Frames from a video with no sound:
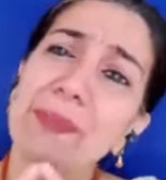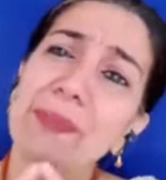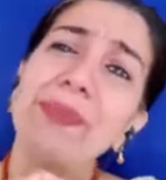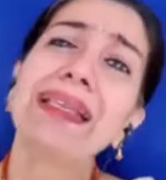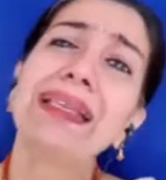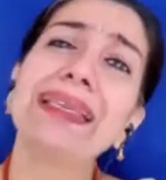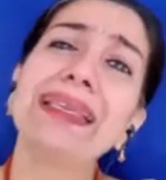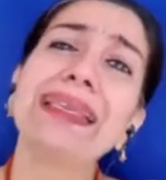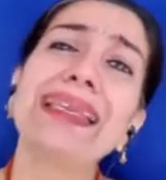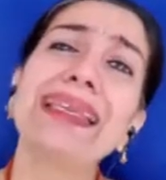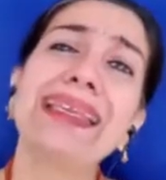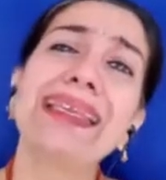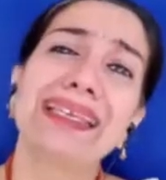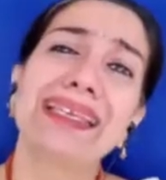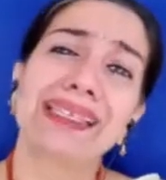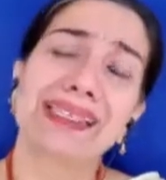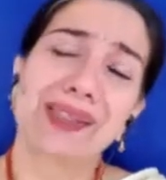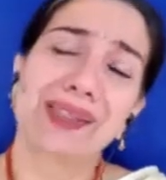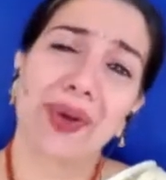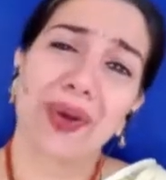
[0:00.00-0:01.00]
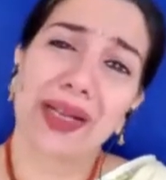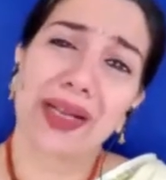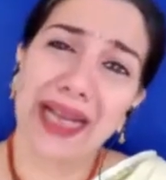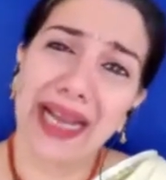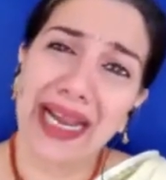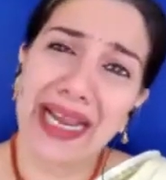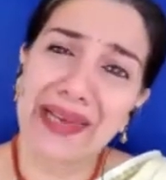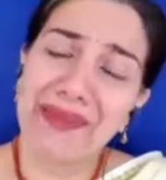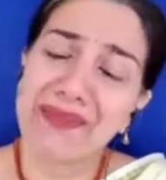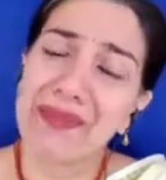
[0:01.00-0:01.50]
Please, oh
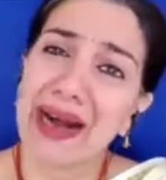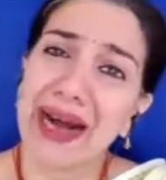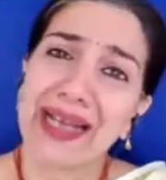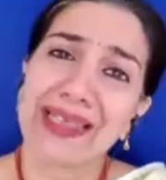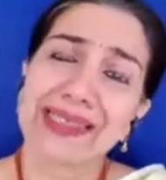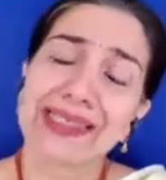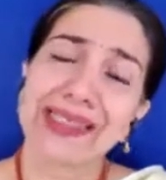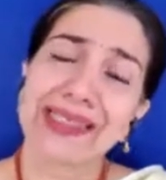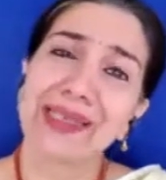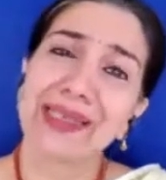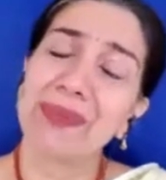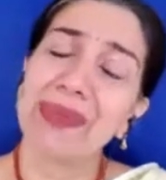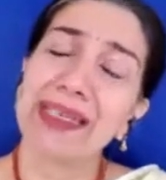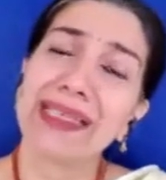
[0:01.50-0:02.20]
kind master,